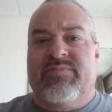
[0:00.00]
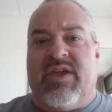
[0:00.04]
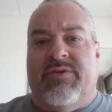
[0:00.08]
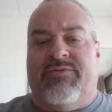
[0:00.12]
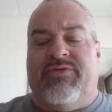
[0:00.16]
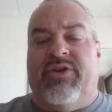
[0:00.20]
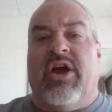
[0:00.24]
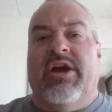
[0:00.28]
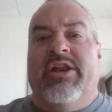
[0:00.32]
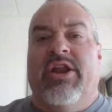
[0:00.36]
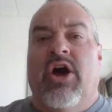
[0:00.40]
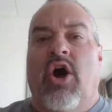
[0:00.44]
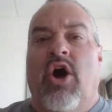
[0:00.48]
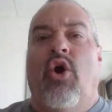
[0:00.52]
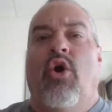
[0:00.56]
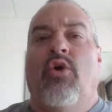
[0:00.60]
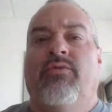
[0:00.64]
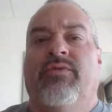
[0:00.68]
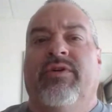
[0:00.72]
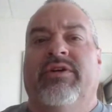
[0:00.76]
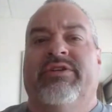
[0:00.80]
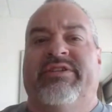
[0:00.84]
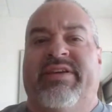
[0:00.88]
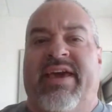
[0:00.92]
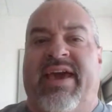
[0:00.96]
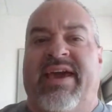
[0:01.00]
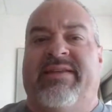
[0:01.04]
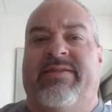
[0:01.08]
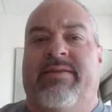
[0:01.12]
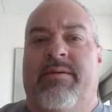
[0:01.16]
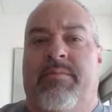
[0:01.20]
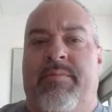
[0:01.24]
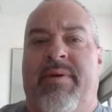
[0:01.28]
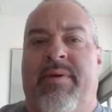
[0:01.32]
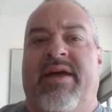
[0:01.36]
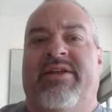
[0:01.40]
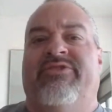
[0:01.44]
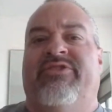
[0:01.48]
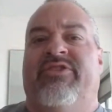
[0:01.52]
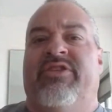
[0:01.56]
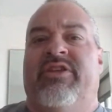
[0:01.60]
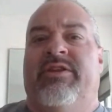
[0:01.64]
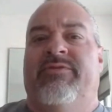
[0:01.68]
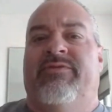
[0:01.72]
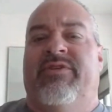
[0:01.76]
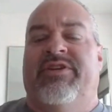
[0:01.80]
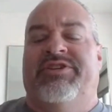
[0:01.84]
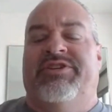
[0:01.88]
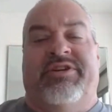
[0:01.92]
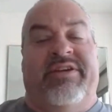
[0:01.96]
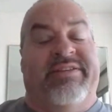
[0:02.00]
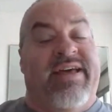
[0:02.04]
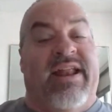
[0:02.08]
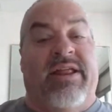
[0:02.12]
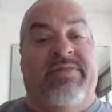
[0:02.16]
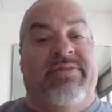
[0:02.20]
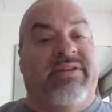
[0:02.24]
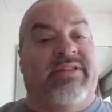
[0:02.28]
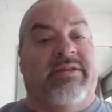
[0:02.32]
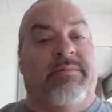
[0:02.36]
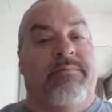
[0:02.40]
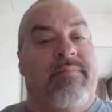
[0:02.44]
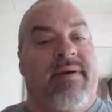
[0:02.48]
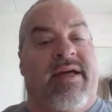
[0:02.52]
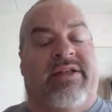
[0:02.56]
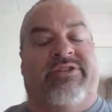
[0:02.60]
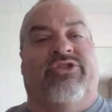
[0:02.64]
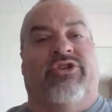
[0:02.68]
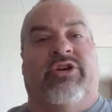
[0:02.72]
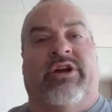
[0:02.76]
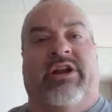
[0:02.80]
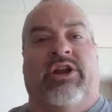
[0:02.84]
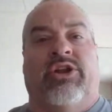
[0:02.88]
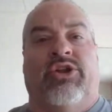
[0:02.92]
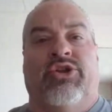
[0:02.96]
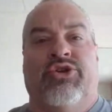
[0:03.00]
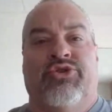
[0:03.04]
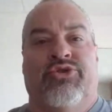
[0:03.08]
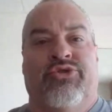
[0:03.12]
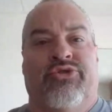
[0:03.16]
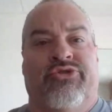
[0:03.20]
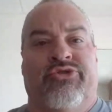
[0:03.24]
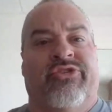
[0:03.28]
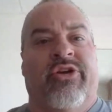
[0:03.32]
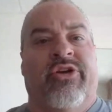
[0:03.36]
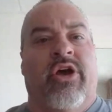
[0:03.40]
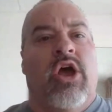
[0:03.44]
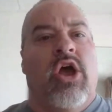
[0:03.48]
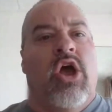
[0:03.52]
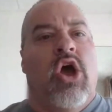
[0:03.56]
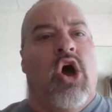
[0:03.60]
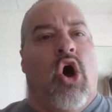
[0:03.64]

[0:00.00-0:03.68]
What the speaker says: If you're going to overtake the Mets in the division, because I don't think the Mets are going to lose